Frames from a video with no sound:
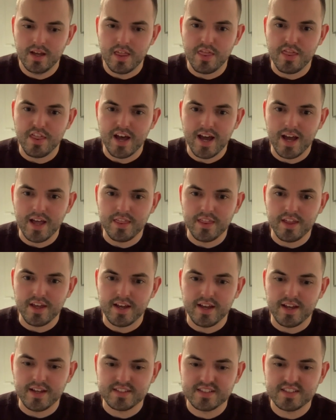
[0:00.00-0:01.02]
that
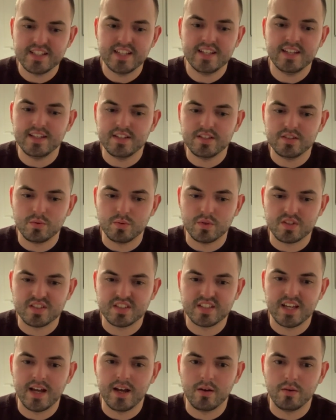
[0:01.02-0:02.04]
they're sticking to a
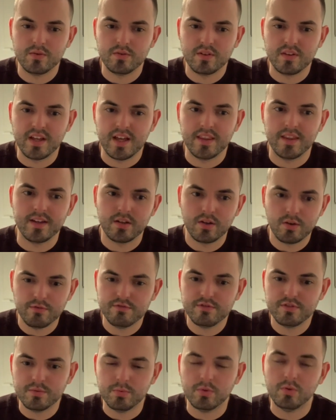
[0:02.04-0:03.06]
sound that they're
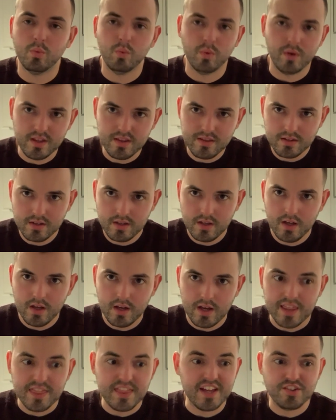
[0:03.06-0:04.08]
comfortable with
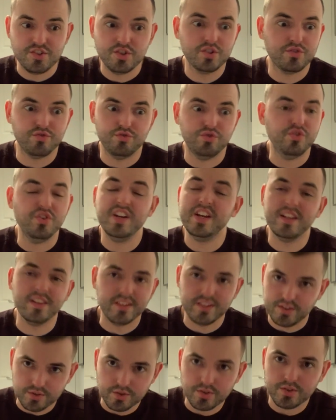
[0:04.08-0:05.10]
they're just
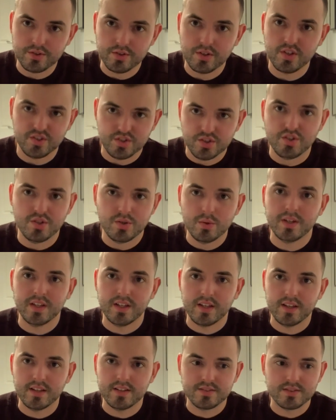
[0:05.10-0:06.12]
really good at
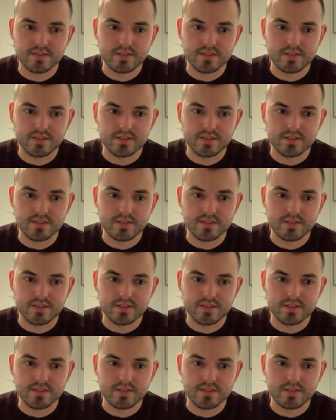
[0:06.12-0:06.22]
doing it.